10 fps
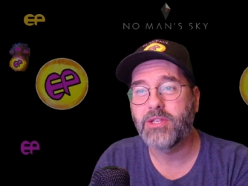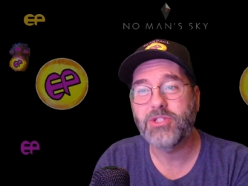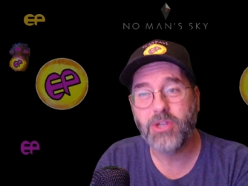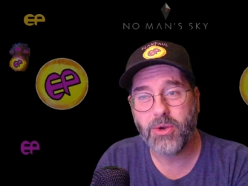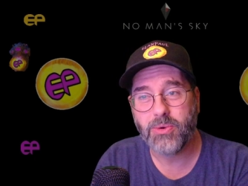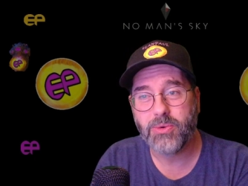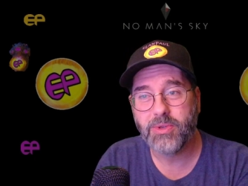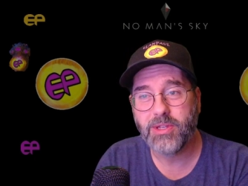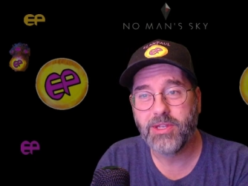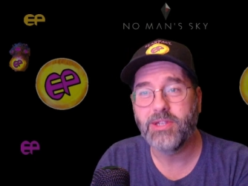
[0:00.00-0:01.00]
So,
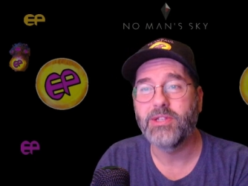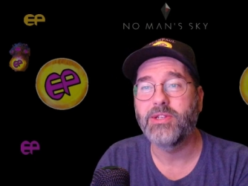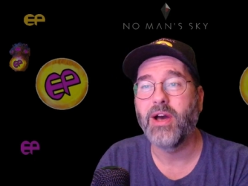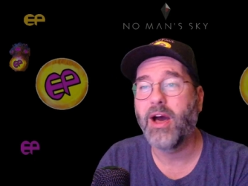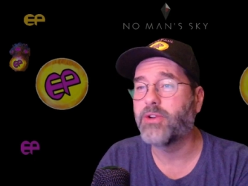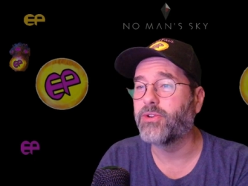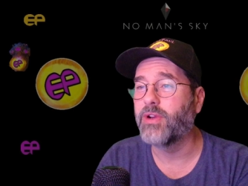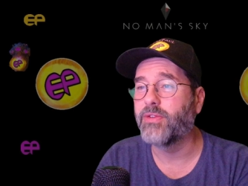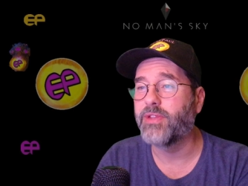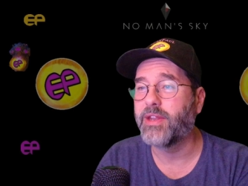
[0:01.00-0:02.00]
in honor
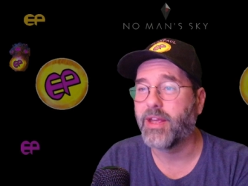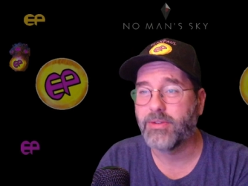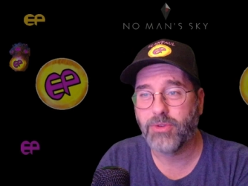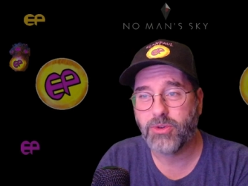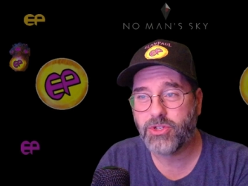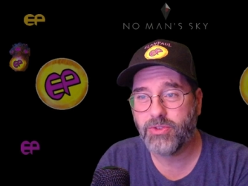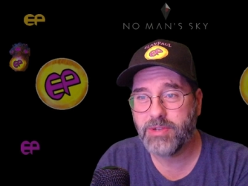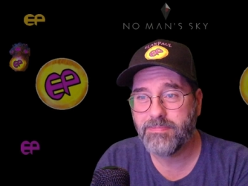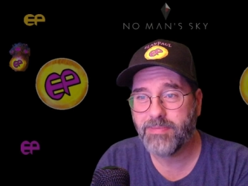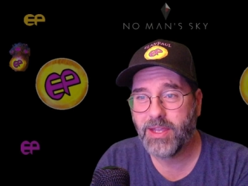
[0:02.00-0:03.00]
of that anniversary,